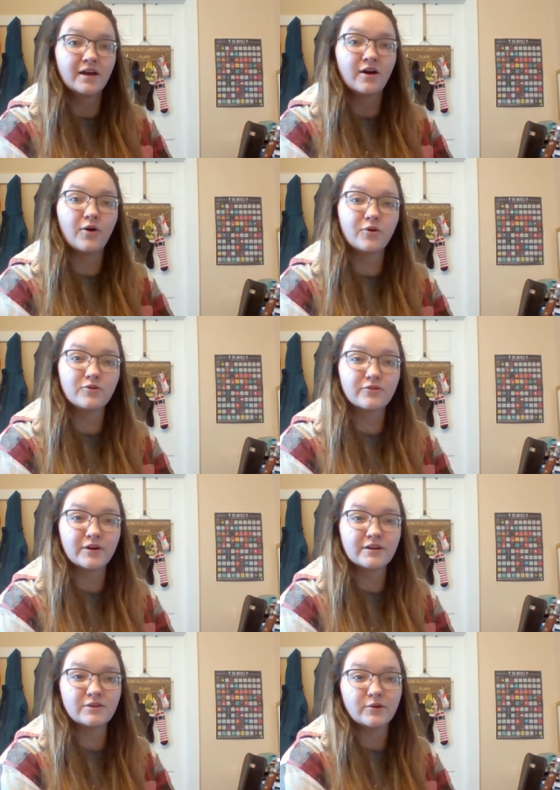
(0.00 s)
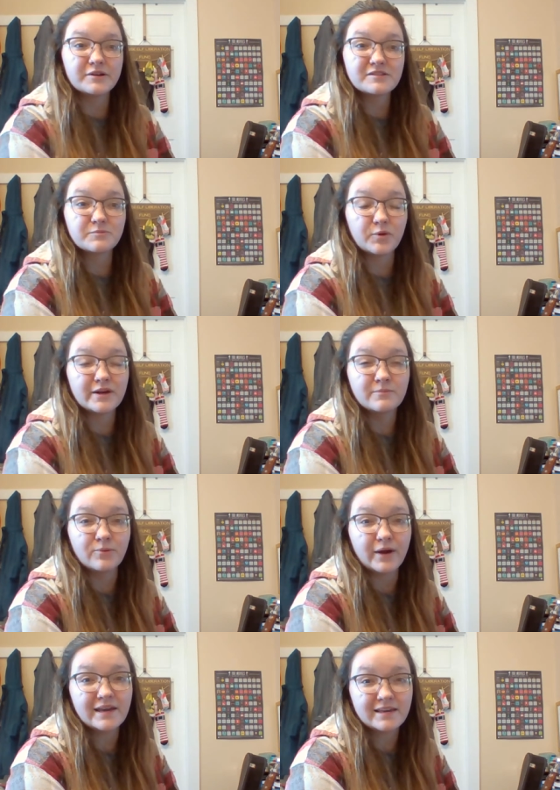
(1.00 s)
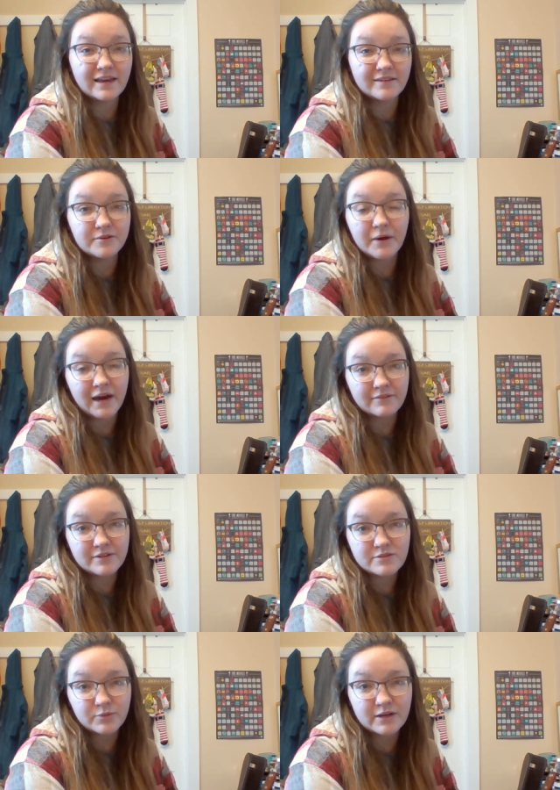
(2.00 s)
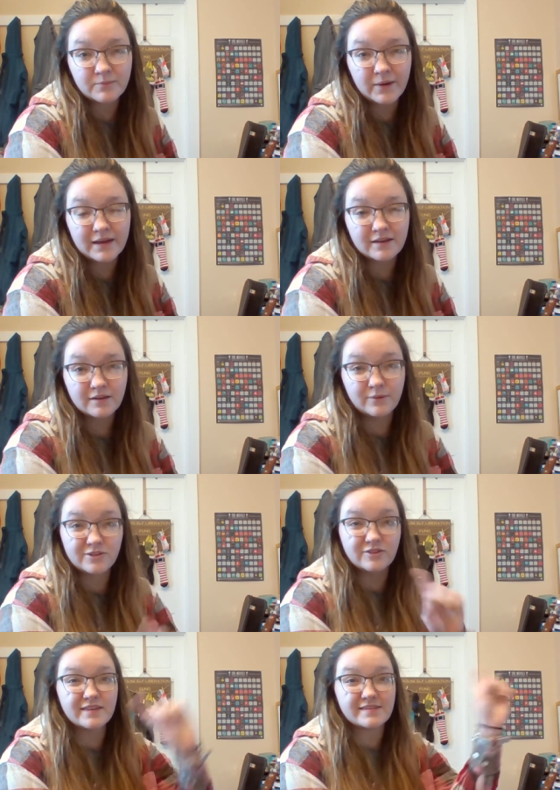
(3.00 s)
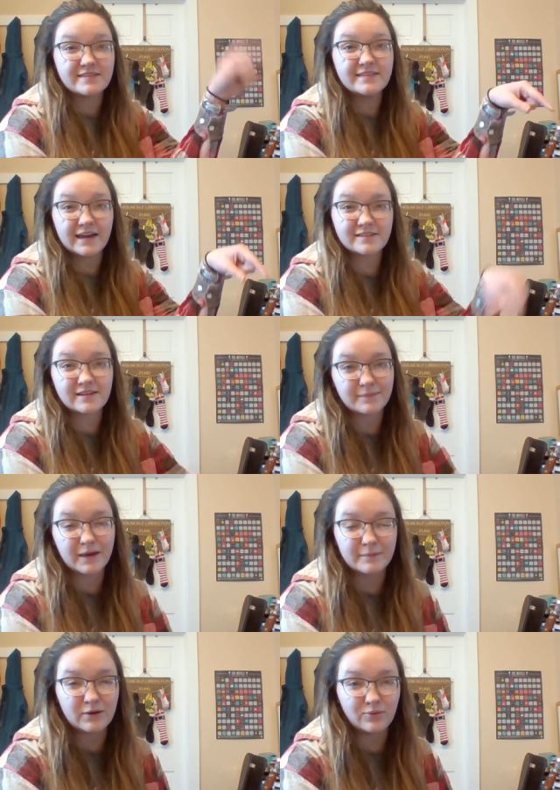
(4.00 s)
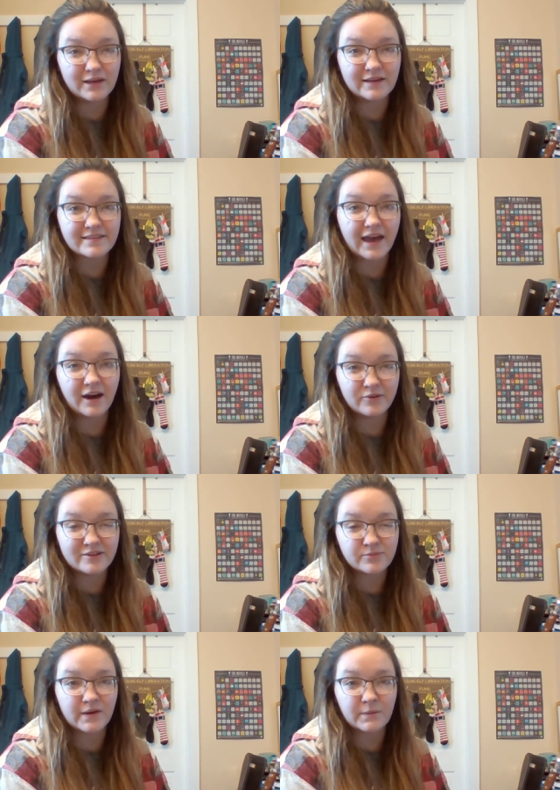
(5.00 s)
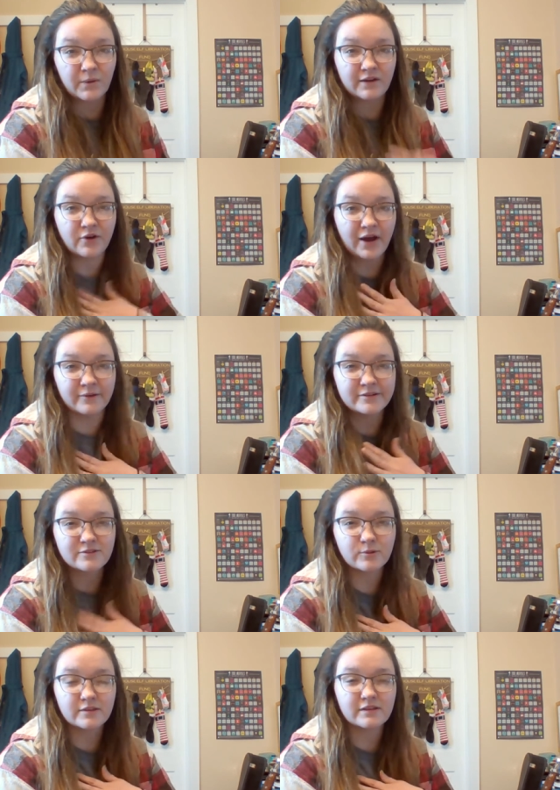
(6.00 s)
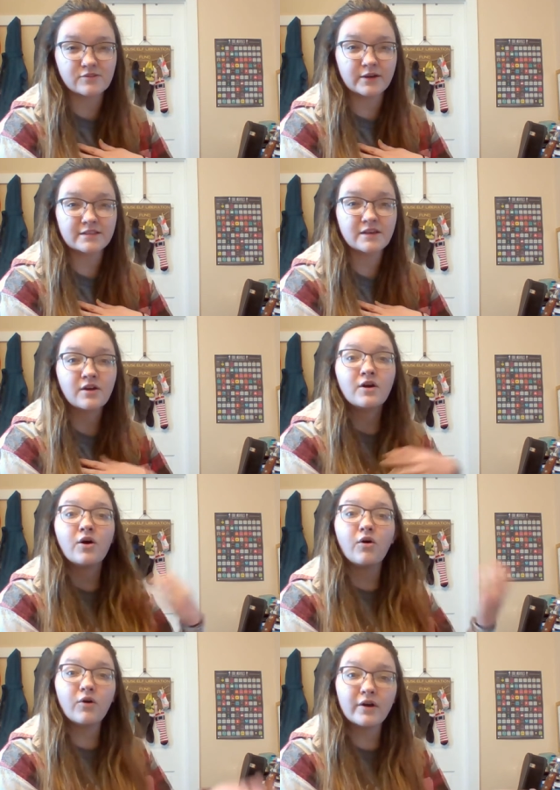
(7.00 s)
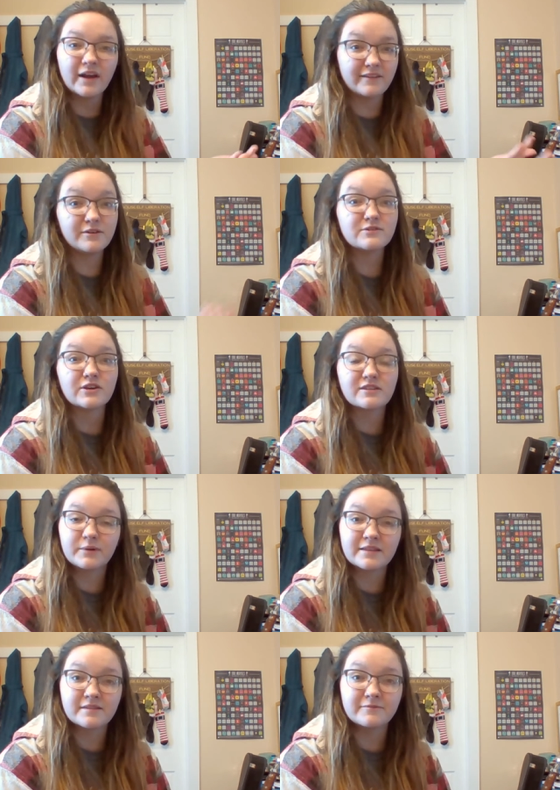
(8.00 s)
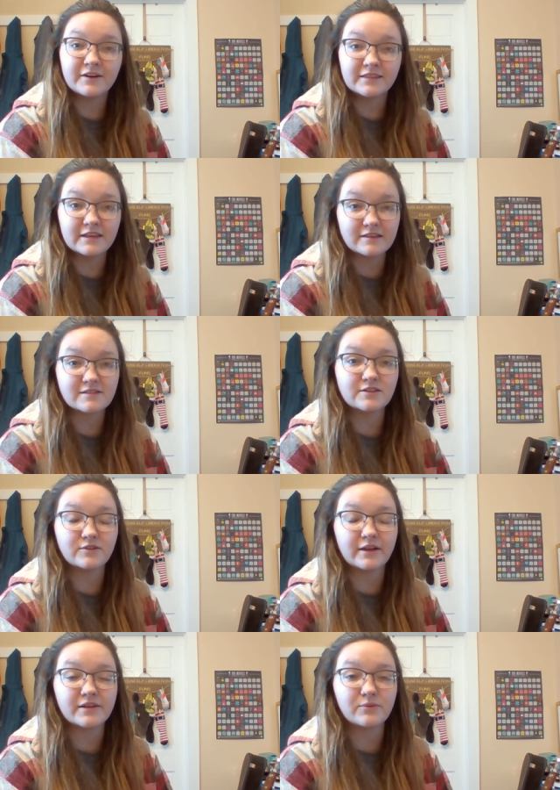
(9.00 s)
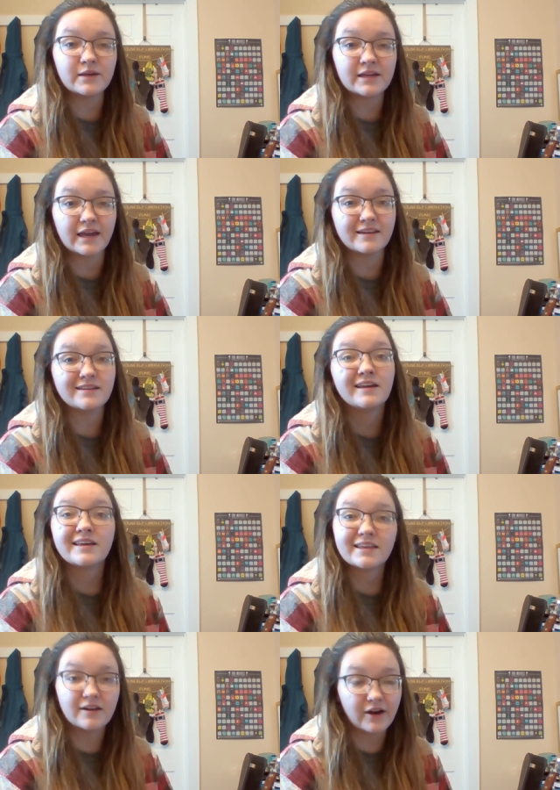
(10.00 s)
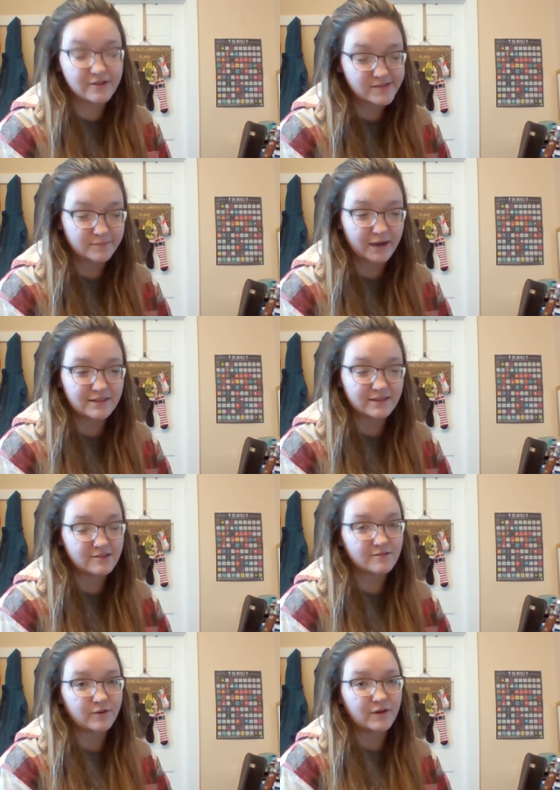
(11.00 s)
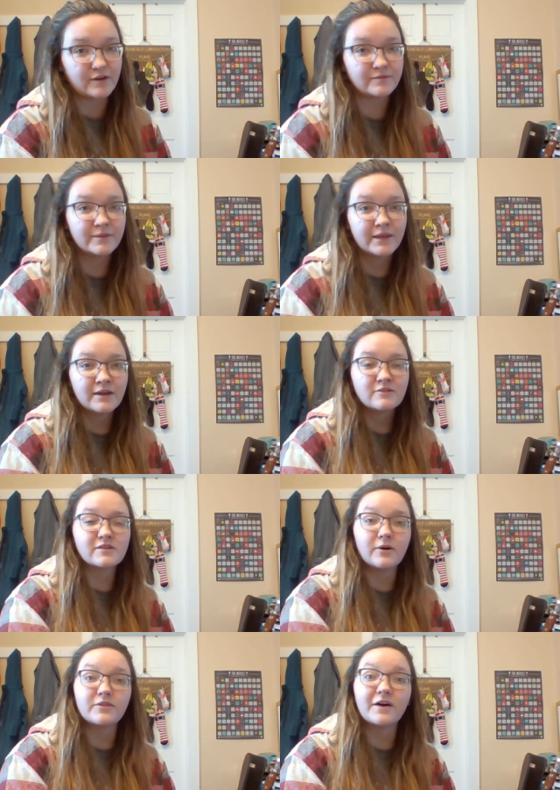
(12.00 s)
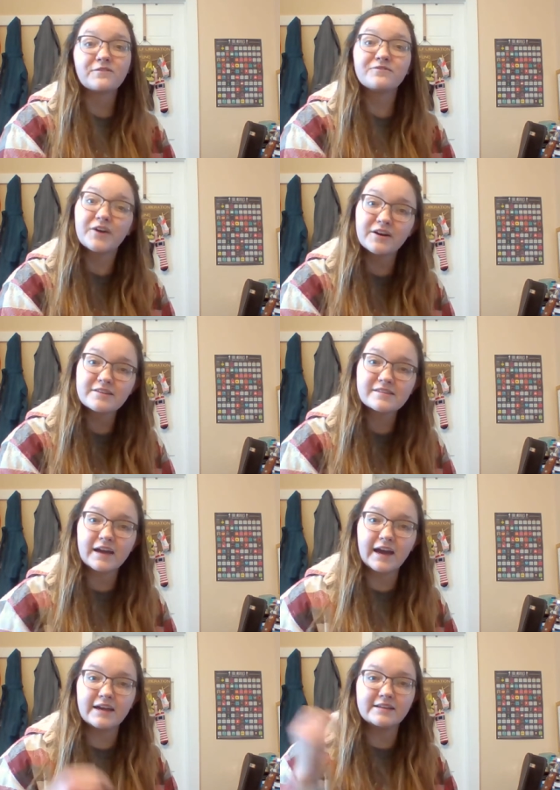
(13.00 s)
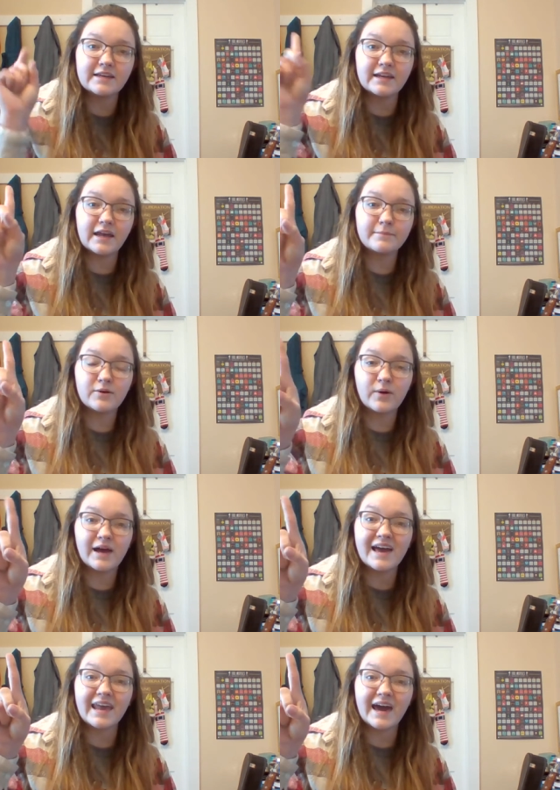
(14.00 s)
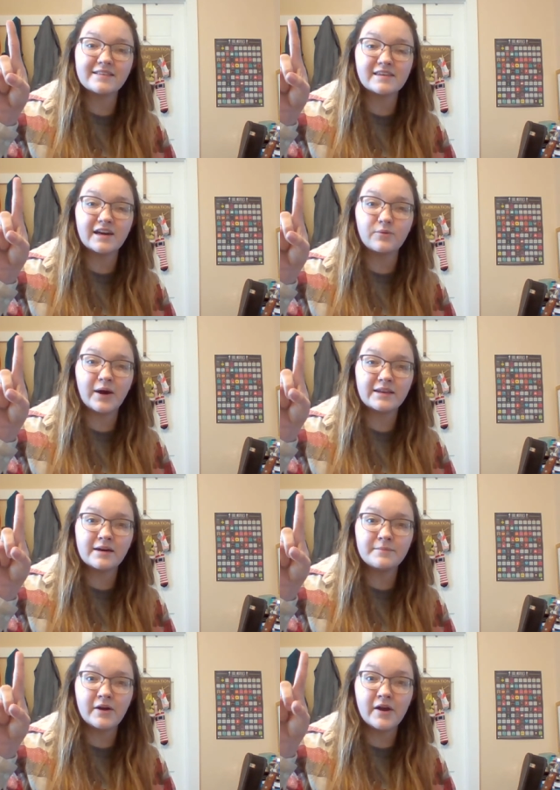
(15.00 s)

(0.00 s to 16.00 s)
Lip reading: over your spring break if you have a spring break, which this next upcoming week is our spring break for our school district, or if you just want some fun things to do on the weekend, here are some ideas for you. So the first idea, number 1, what number?